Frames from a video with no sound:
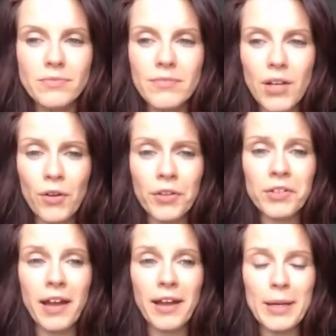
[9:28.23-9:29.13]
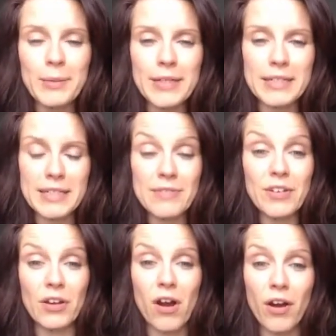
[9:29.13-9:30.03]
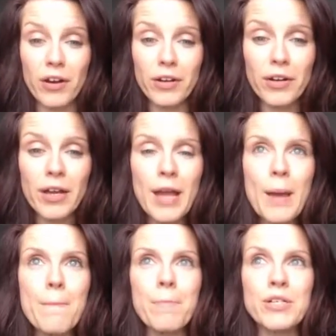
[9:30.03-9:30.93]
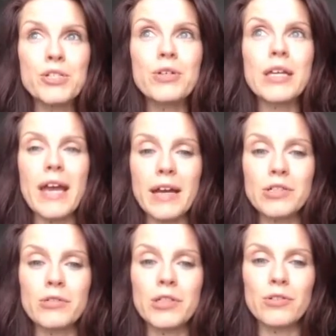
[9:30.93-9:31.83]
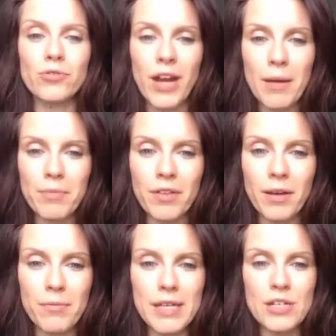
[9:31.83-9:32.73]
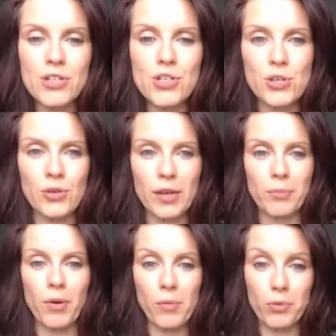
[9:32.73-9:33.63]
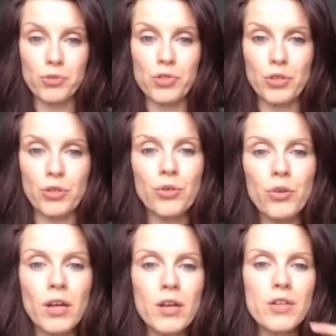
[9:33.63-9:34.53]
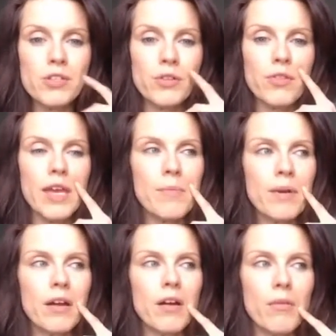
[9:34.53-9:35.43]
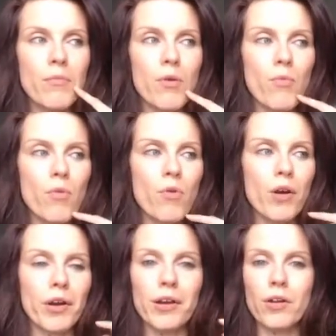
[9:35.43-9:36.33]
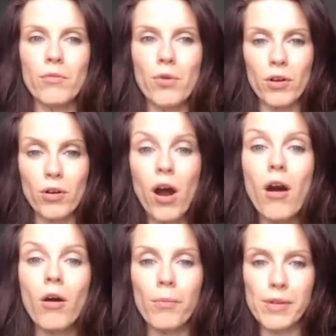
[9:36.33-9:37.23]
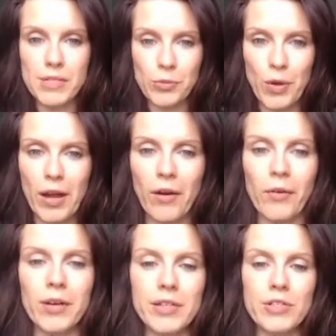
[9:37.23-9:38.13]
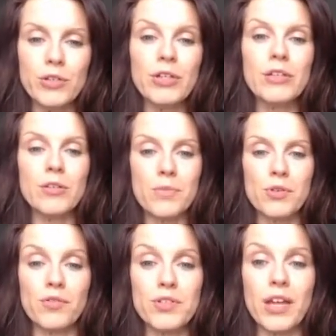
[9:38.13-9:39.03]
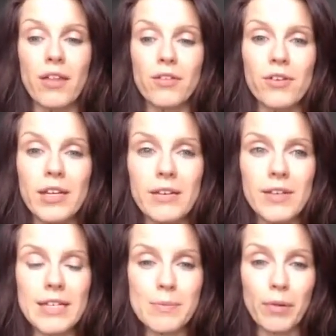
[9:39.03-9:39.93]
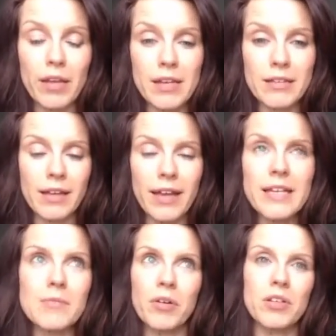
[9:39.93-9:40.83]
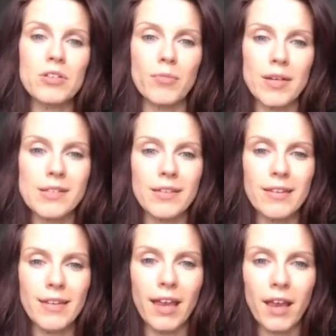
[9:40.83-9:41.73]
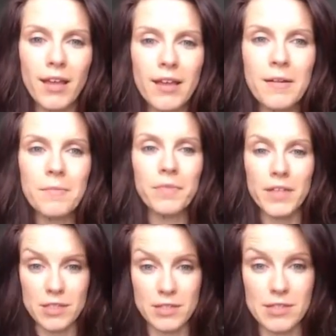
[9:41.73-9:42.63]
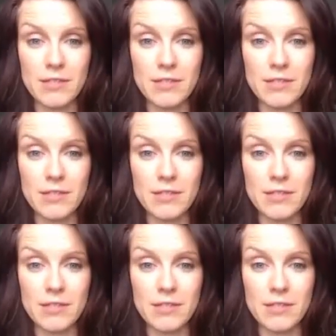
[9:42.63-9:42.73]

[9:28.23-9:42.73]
all the time, it even harder, but you can actually wrap them into that bubble too. So they become more more calm as well. And you can observe together. You can even explain it. Like I explained it to my son. Like, let's